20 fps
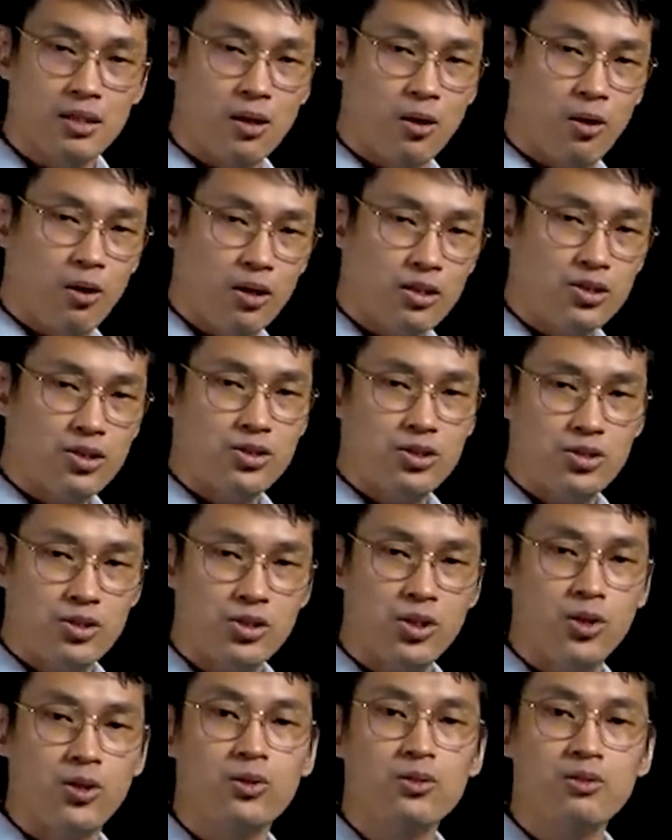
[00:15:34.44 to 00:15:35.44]
the Lord
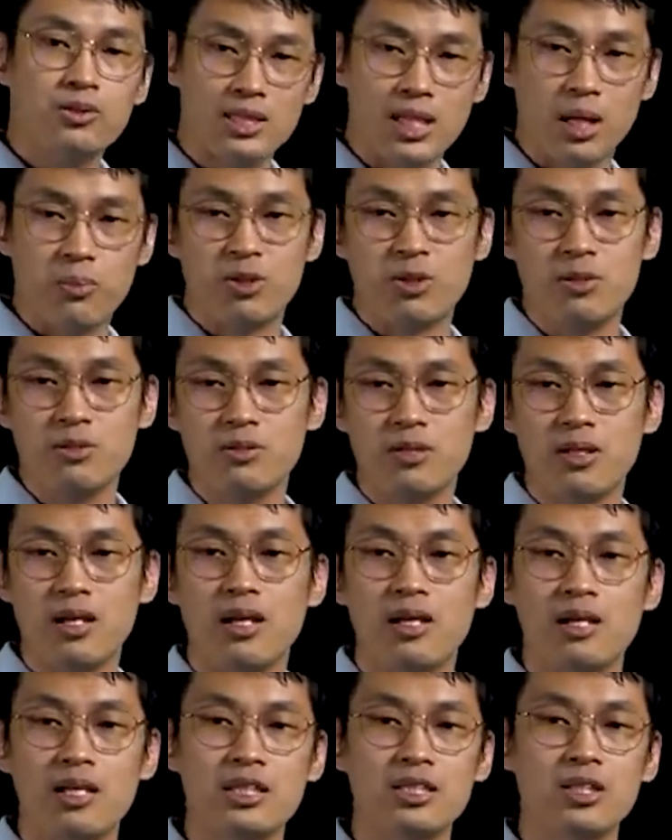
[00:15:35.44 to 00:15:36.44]
told Samuel,
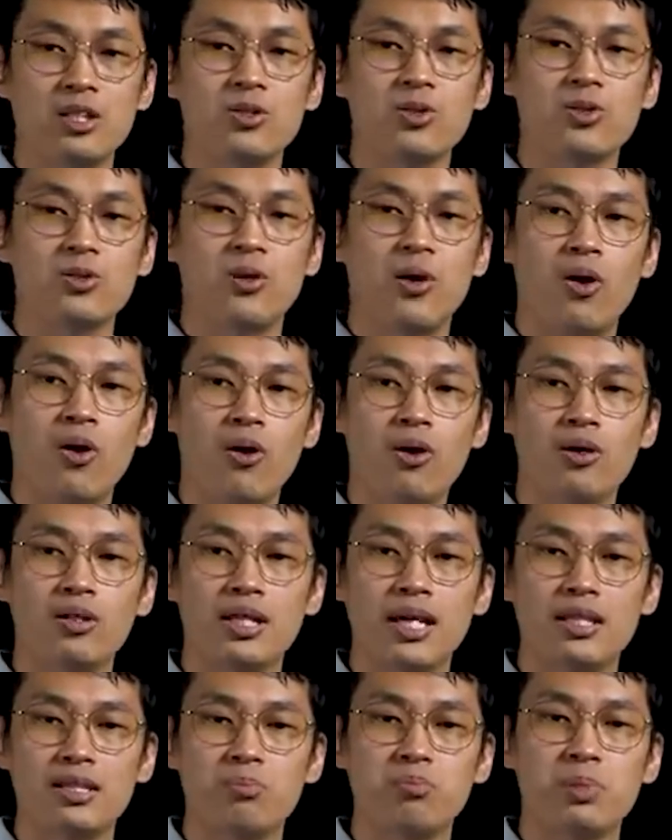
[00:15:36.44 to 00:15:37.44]
listen to
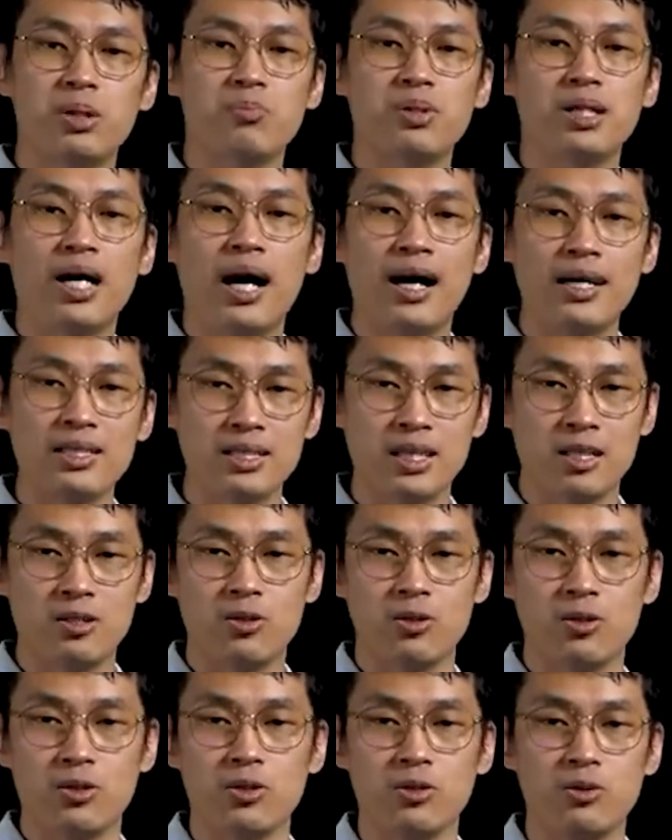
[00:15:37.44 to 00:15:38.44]
all that the people are
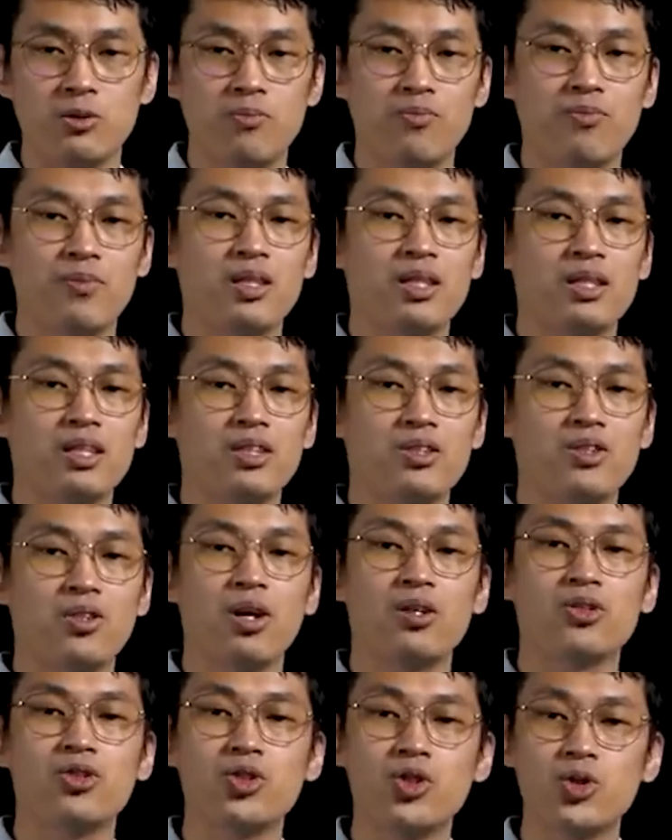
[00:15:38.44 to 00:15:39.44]
saying to you. It's
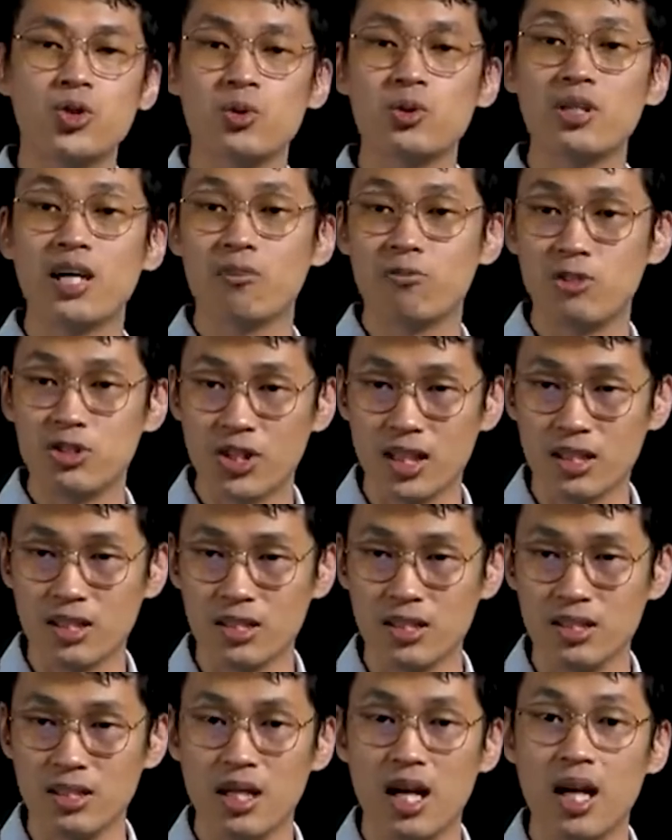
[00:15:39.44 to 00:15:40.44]
not you they have
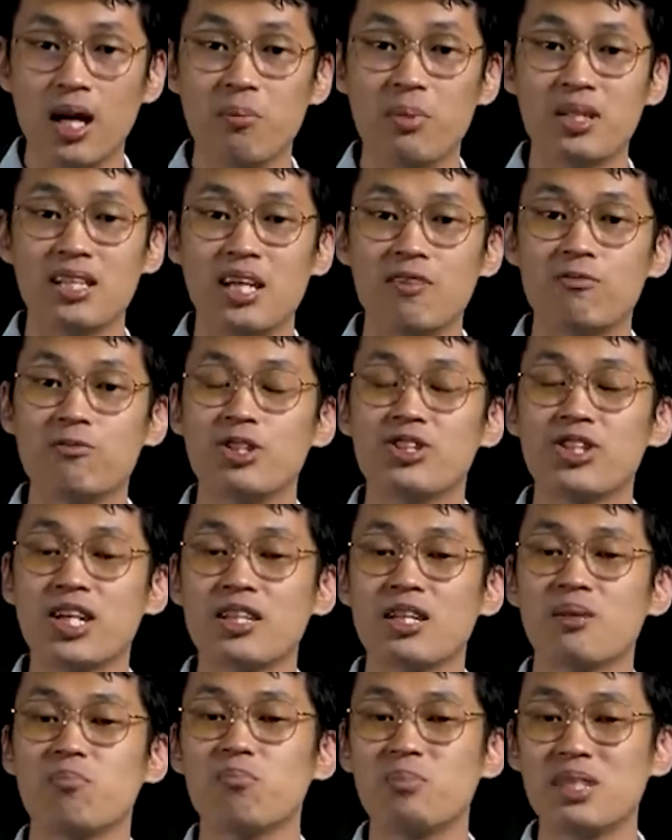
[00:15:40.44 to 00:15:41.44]
rejected, but they have
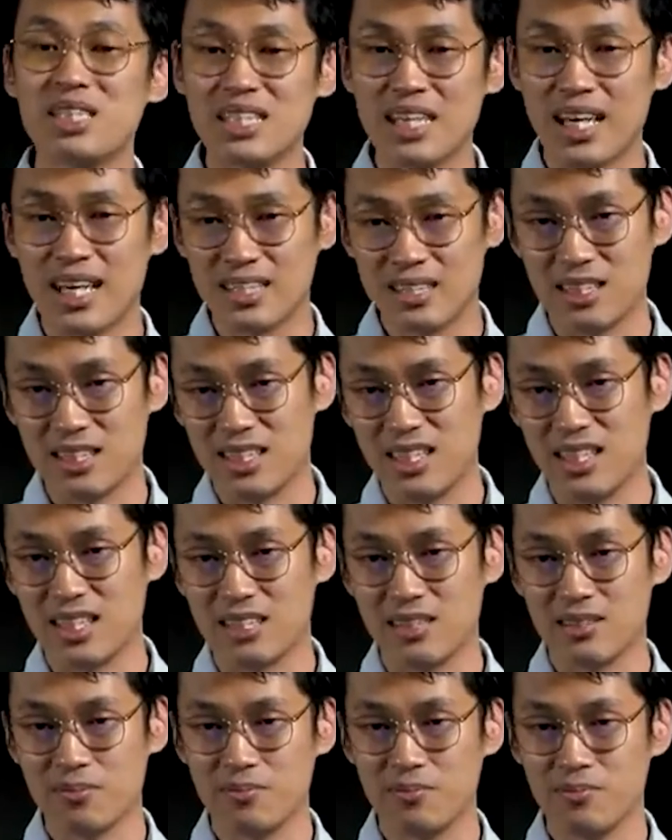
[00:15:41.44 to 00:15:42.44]
rejected me as their
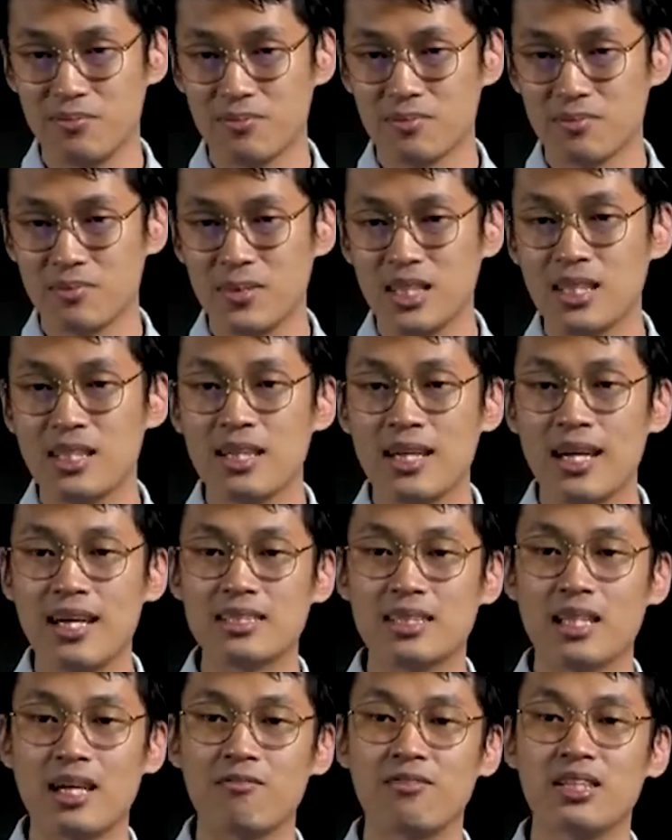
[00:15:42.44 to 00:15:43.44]
king,
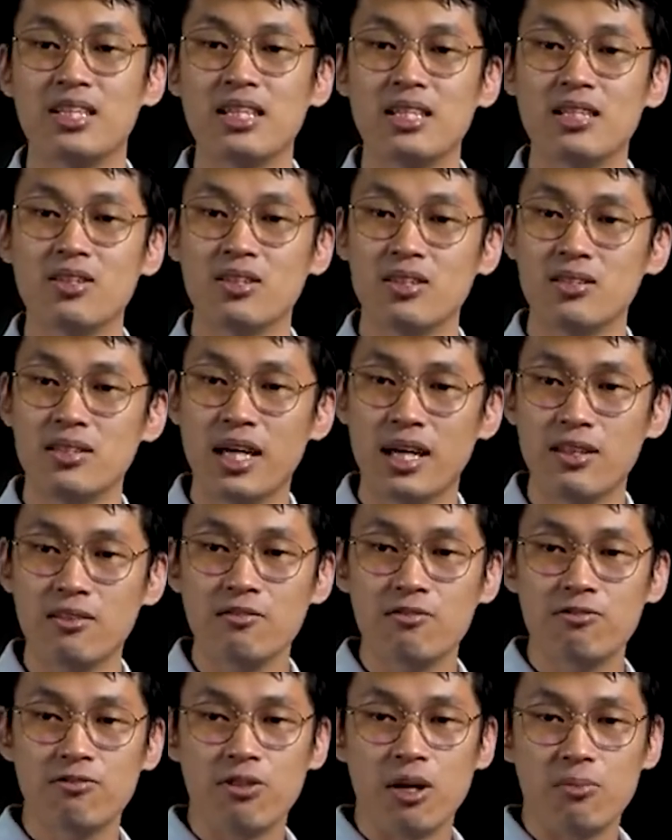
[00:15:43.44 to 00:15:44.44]
as they have
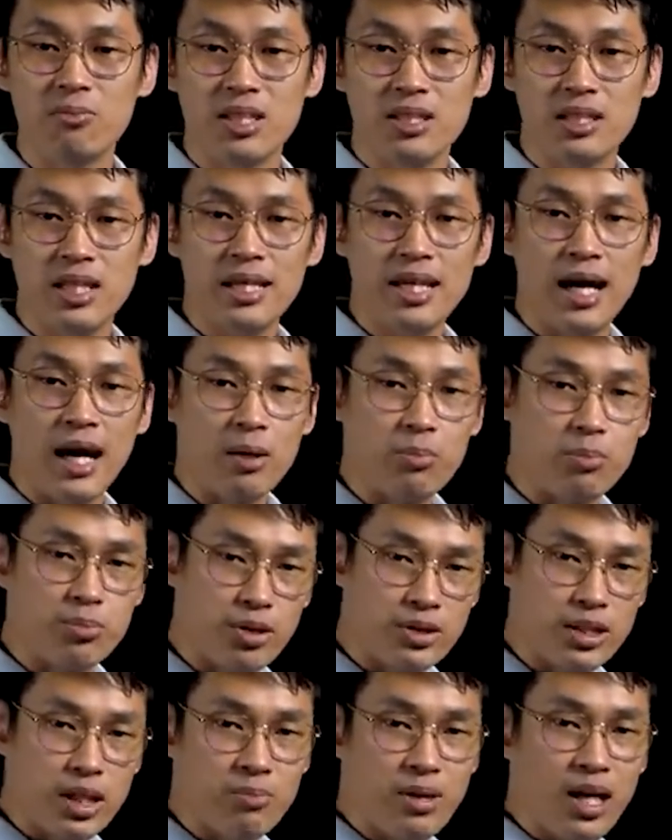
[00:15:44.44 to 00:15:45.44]
done from the day I
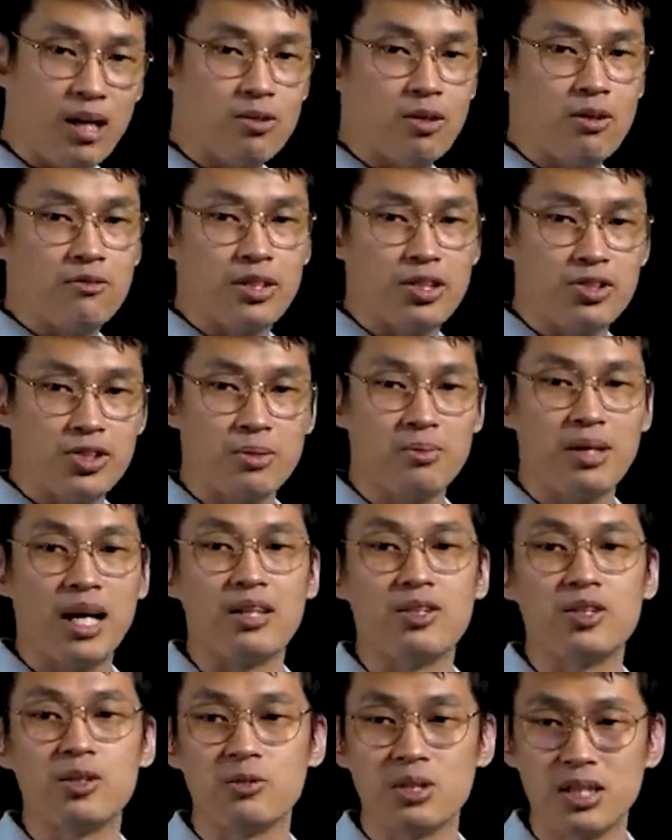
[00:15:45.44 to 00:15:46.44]
brought them out of Egypt
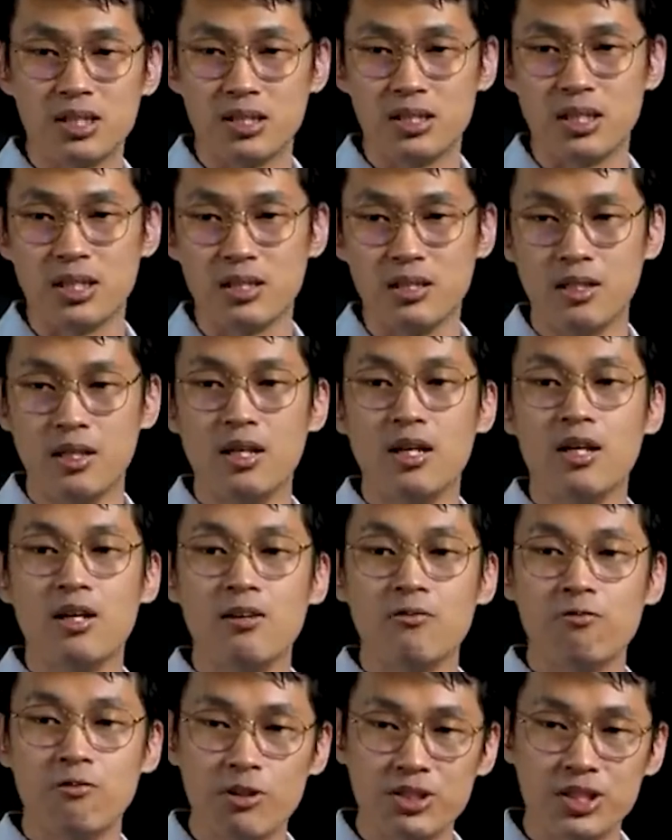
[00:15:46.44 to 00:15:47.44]
until this day,
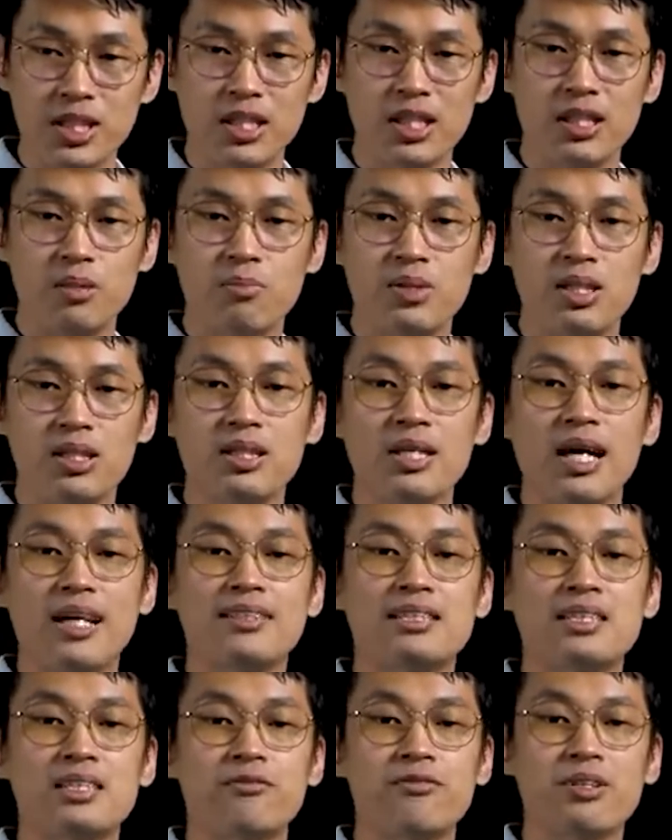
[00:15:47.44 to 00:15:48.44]
forsaking me
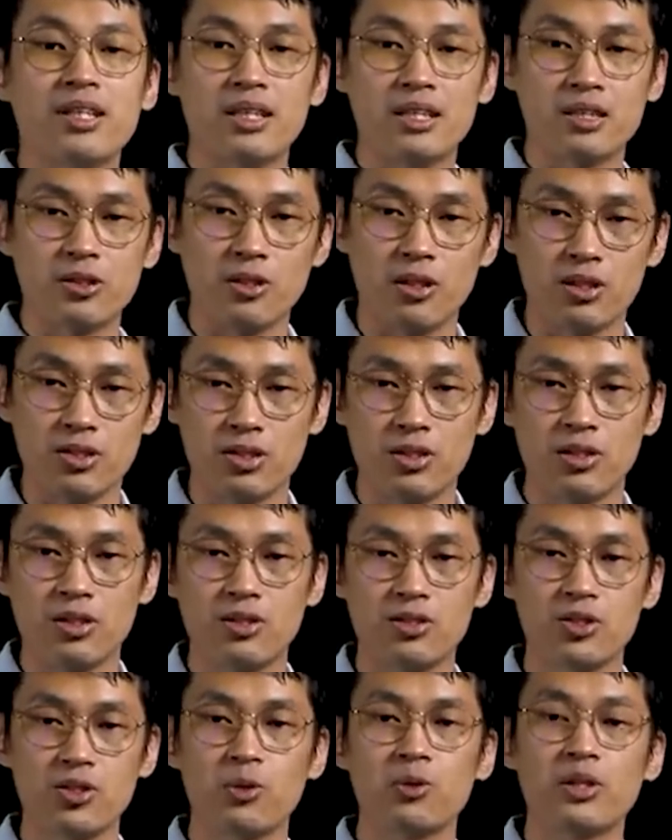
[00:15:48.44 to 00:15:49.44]
and serving other gods.
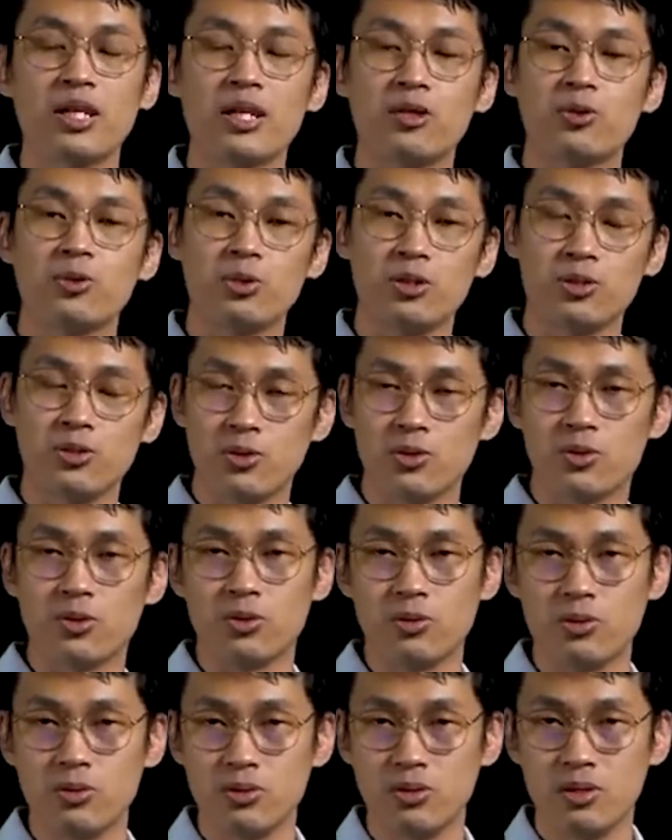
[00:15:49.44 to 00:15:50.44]
So they are doing to
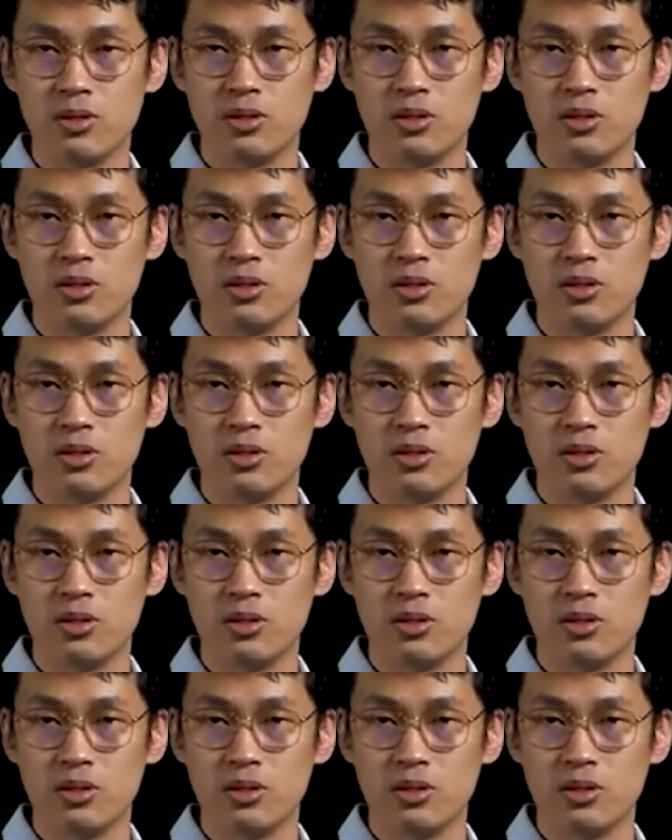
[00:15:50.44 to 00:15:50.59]
you.